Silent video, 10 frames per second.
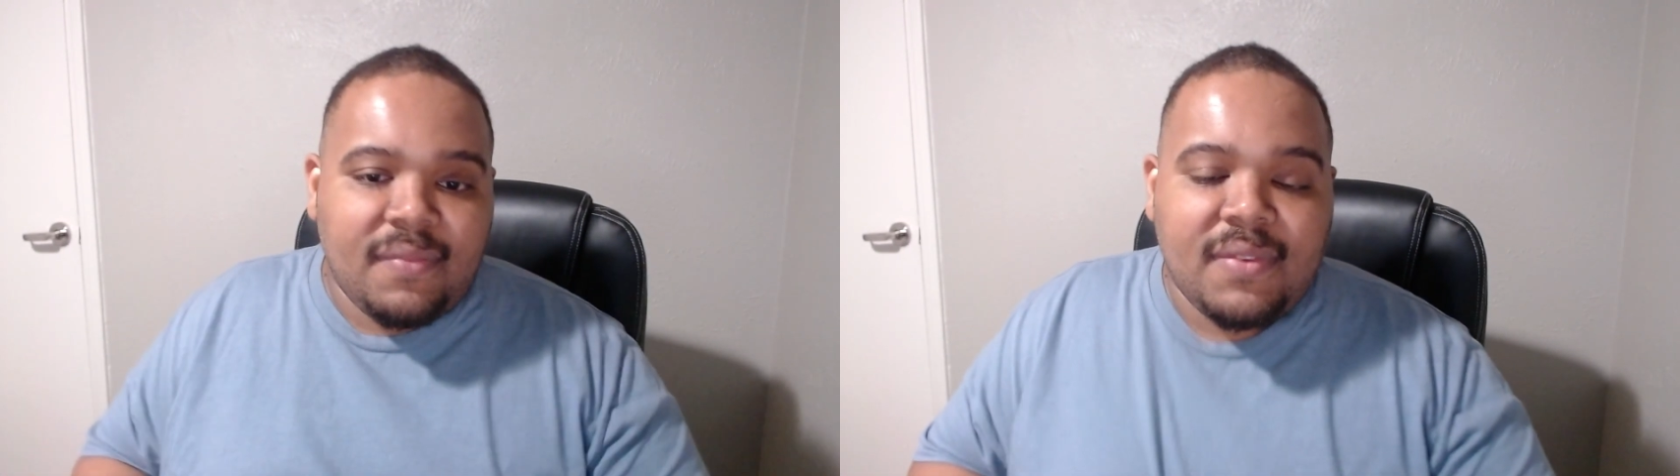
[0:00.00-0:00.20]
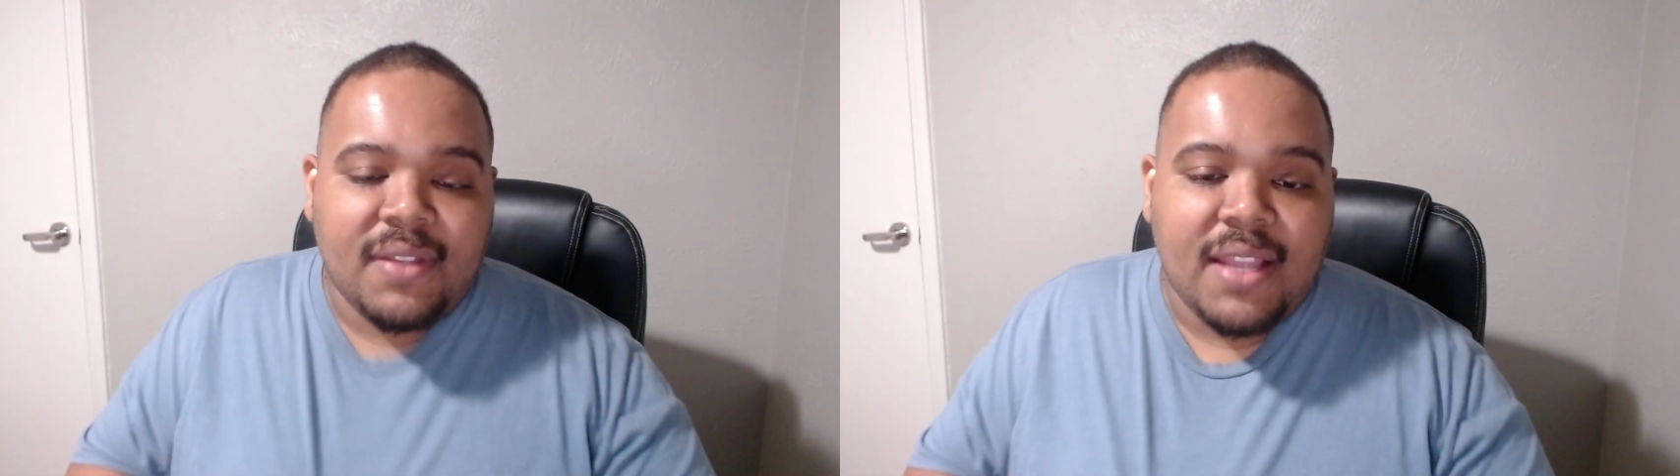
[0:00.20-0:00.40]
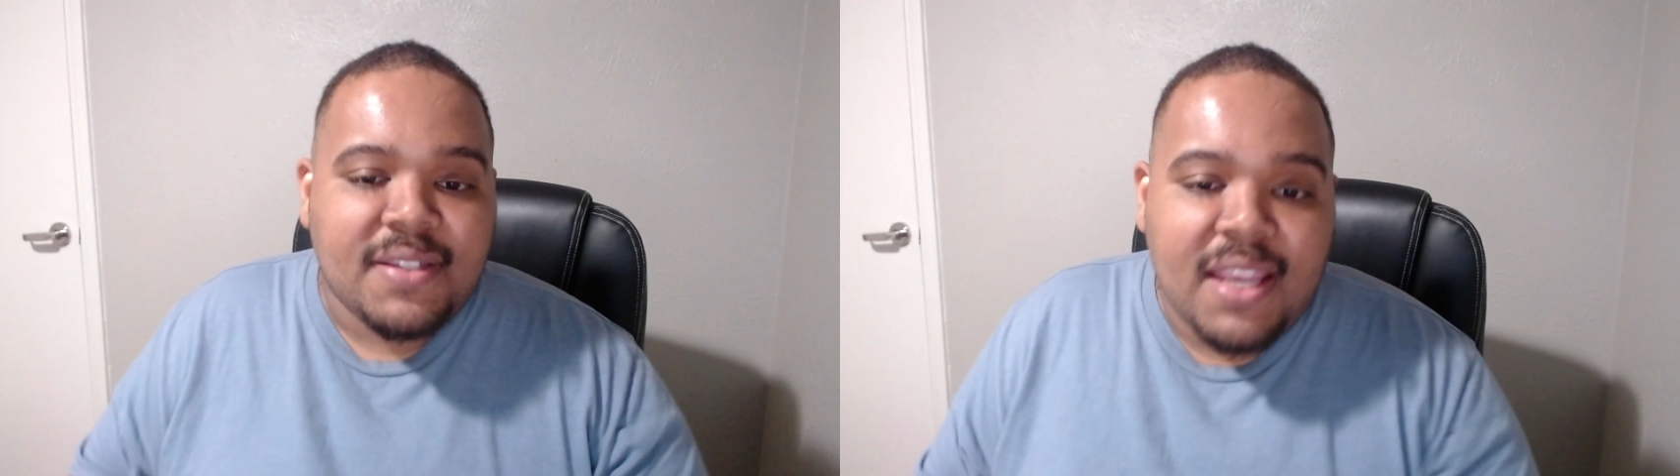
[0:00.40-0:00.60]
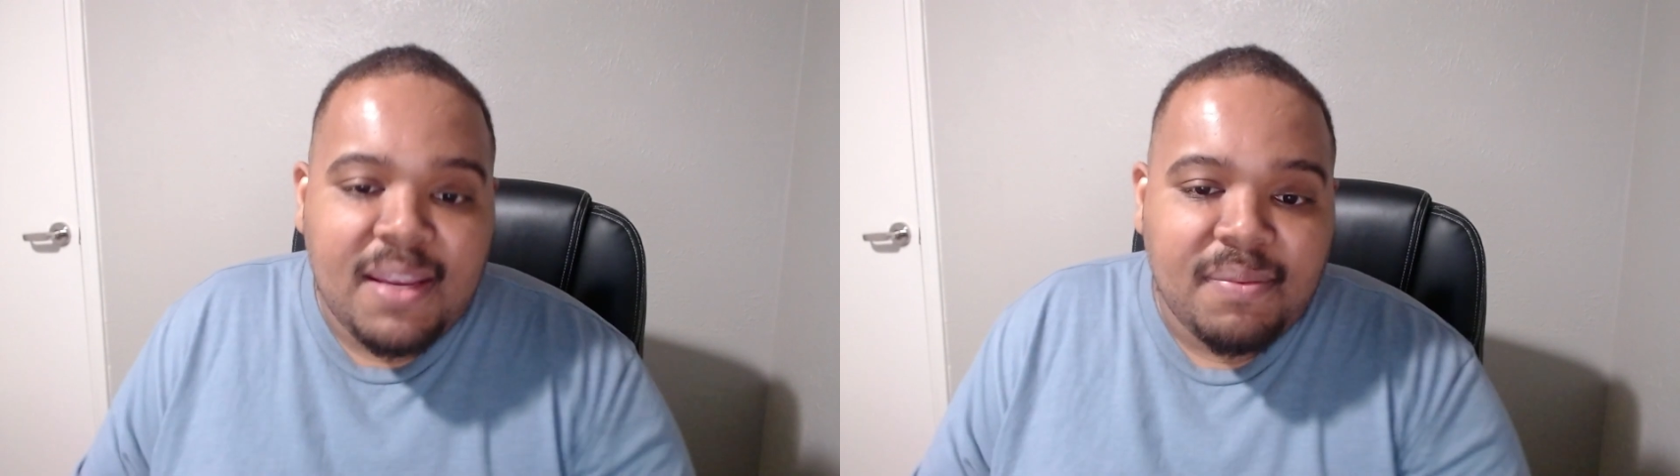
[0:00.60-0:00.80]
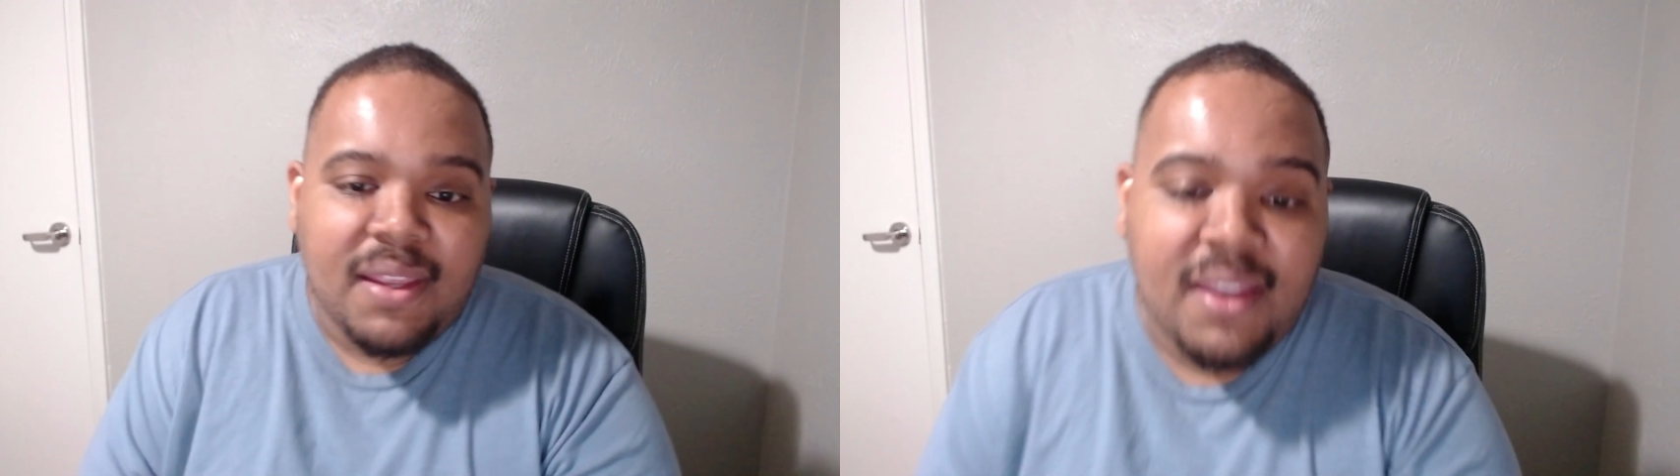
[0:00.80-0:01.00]
that
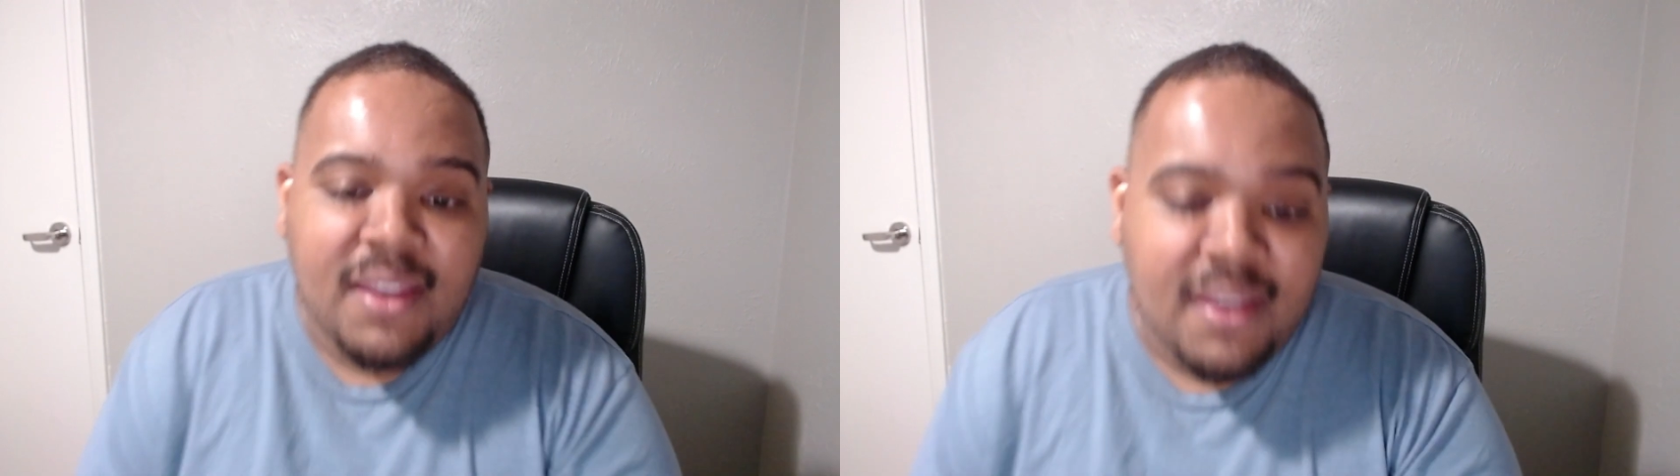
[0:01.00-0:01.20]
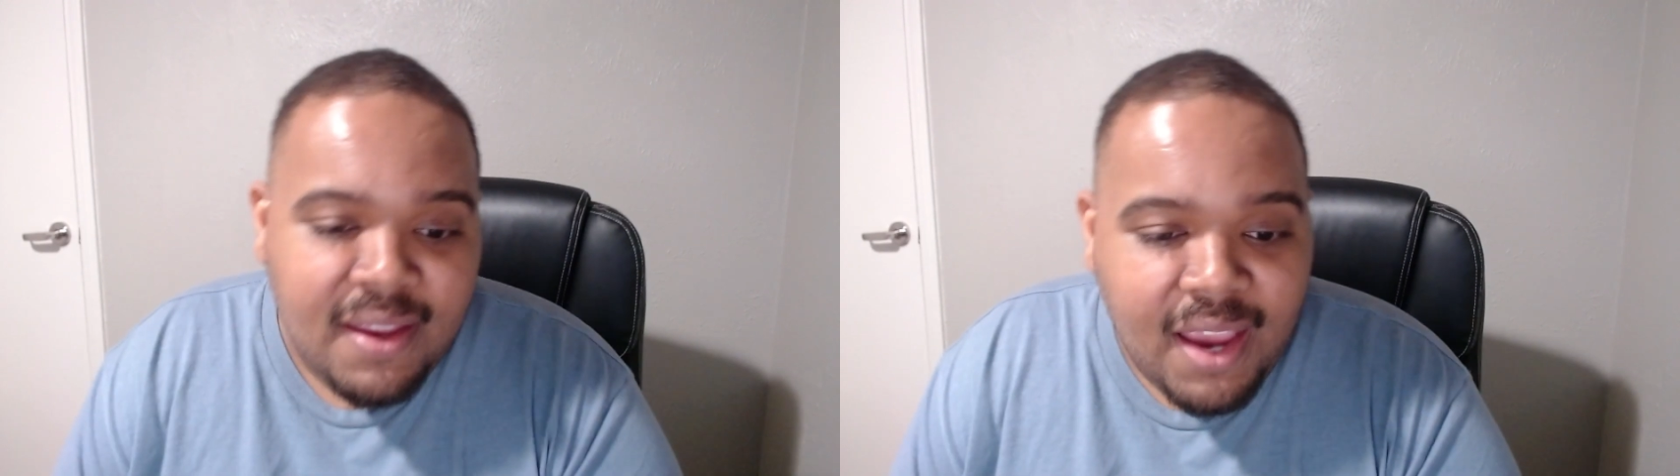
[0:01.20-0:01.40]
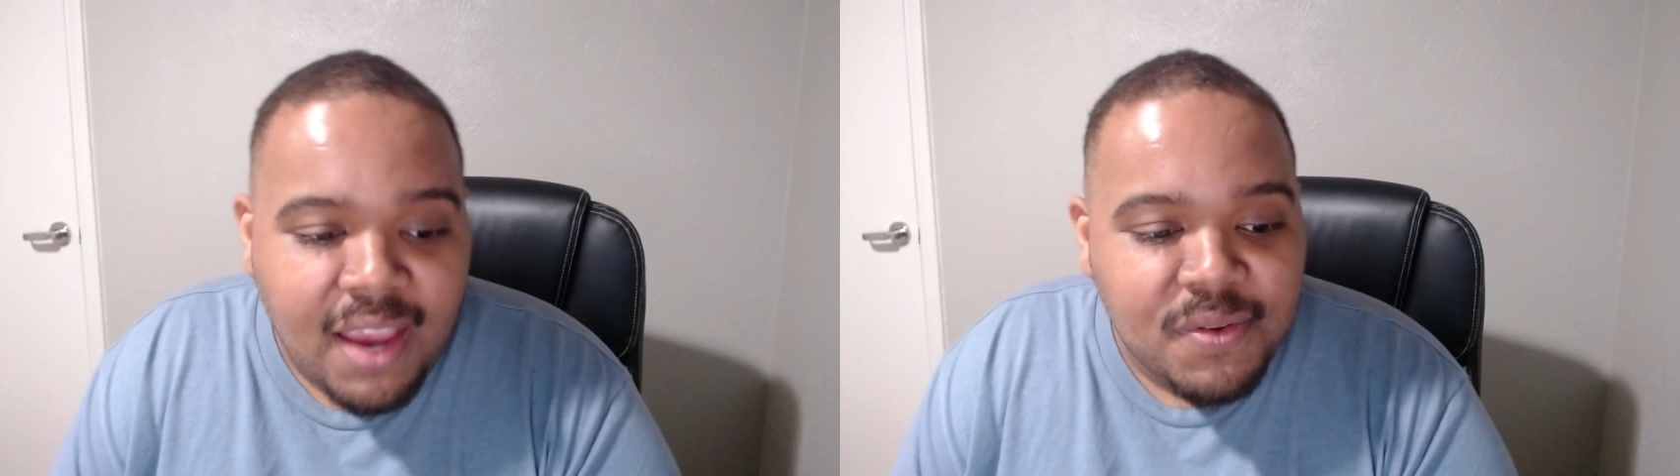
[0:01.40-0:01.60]
same thing, and